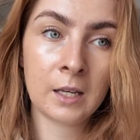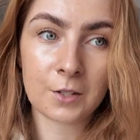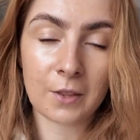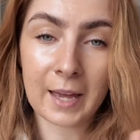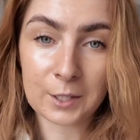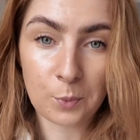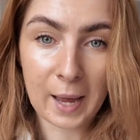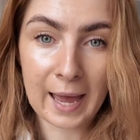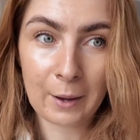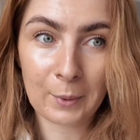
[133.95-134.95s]
So that's
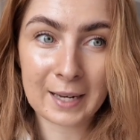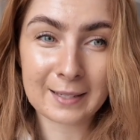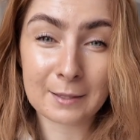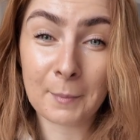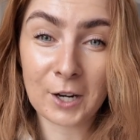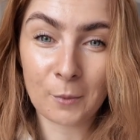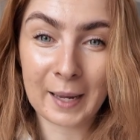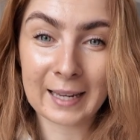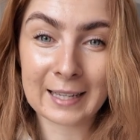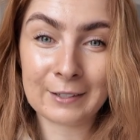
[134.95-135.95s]
where, when it says
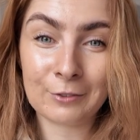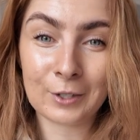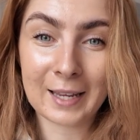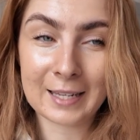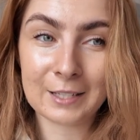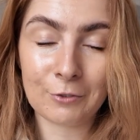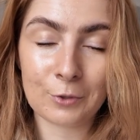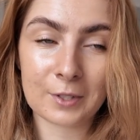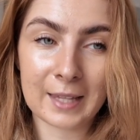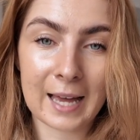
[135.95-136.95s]
Meadowbank intervals,